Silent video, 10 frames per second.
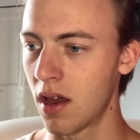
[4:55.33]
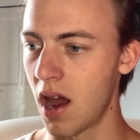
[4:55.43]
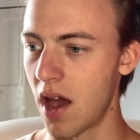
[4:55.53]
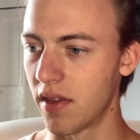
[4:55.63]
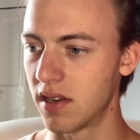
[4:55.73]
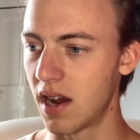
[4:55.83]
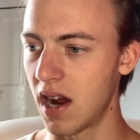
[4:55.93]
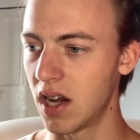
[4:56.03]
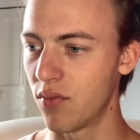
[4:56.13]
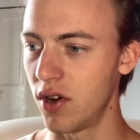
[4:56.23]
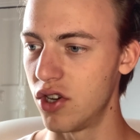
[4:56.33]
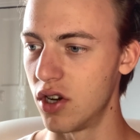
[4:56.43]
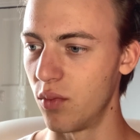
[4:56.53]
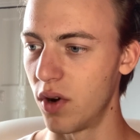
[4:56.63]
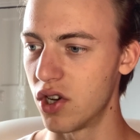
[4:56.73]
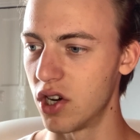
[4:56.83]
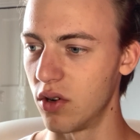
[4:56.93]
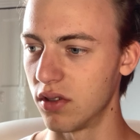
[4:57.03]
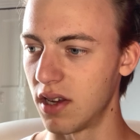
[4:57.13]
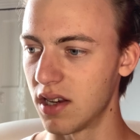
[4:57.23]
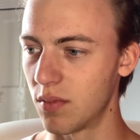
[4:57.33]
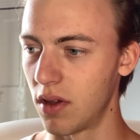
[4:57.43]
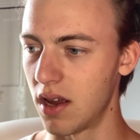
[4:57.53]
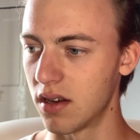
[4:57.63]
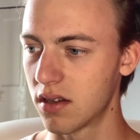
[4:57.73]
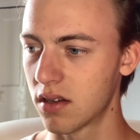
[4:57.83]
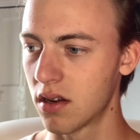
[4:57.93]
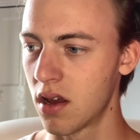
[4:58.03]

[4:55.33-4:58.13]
and the tiny region in which it all takes place,